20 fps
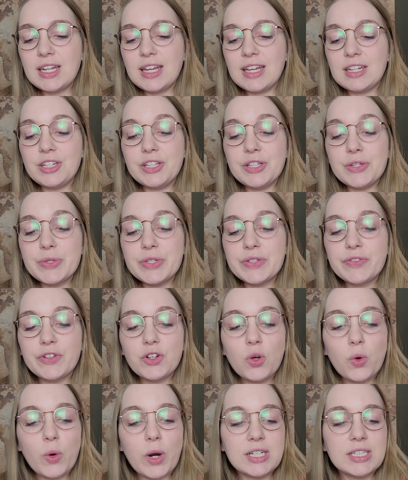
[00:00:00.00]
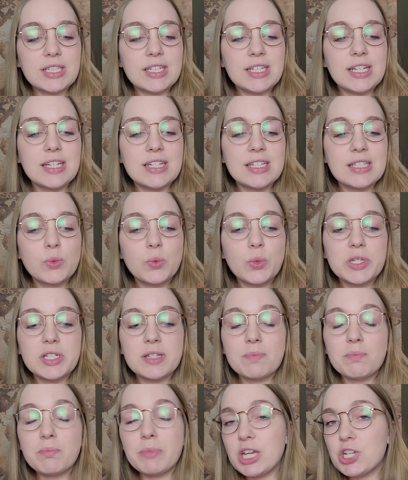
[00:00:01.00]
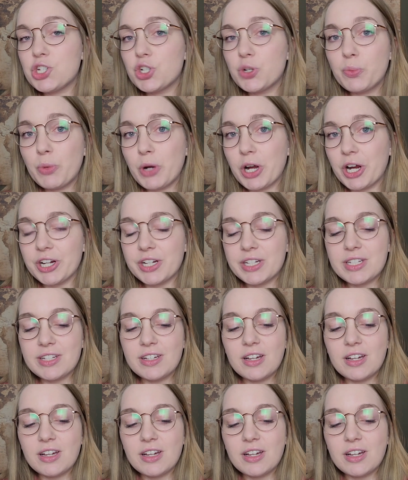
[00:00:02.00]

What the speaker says: in useful quantities was a major part